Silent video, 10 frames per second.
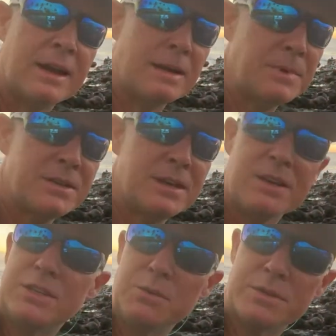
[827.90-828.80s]
I'm not saying
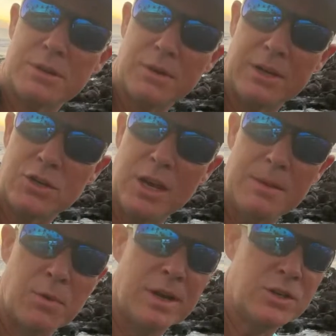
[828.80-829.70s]
she was in great
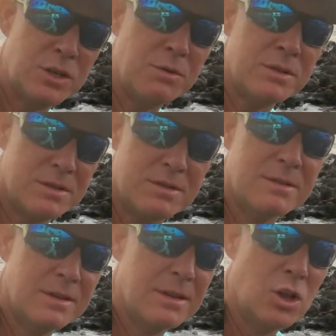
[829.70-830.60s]
shape, right? She was
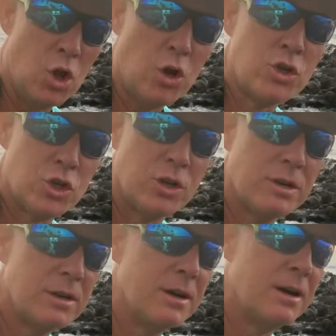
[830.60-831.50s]
larger,
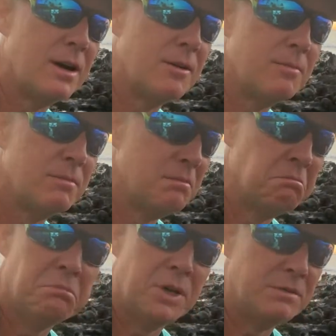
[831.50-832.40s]

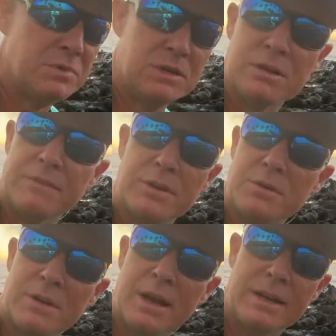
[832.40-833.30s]
but she lived into
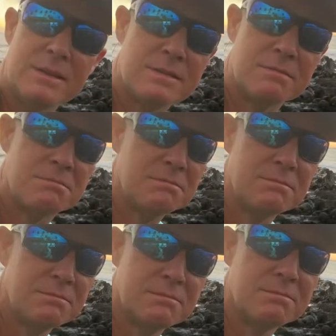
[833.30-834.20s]
her 90s, and
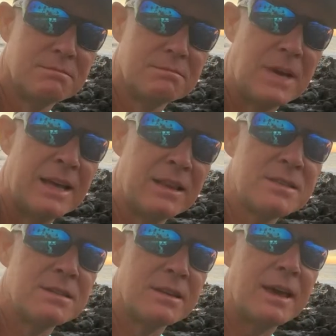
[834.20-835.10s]
I
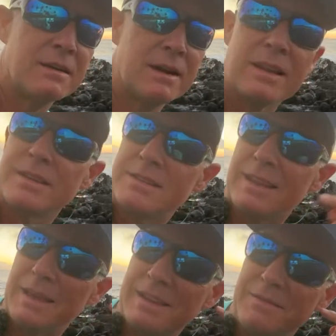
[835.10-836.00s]
listened to that, right? I listened to
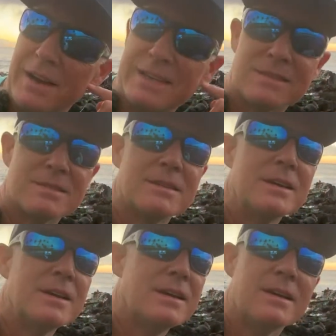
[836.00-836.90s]
that advice.
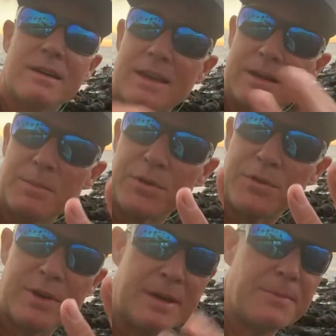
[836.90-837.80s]
Okay, number
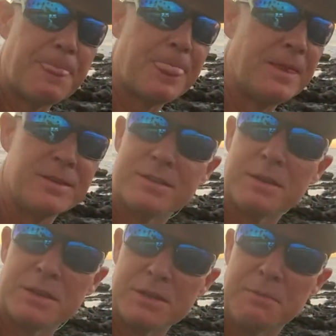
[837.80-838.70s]
3. And this
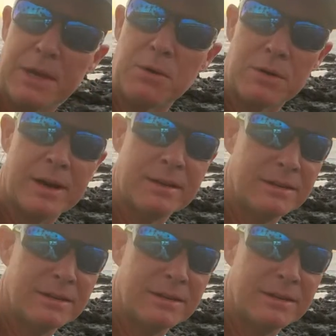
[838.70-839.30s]
is a big one, right? And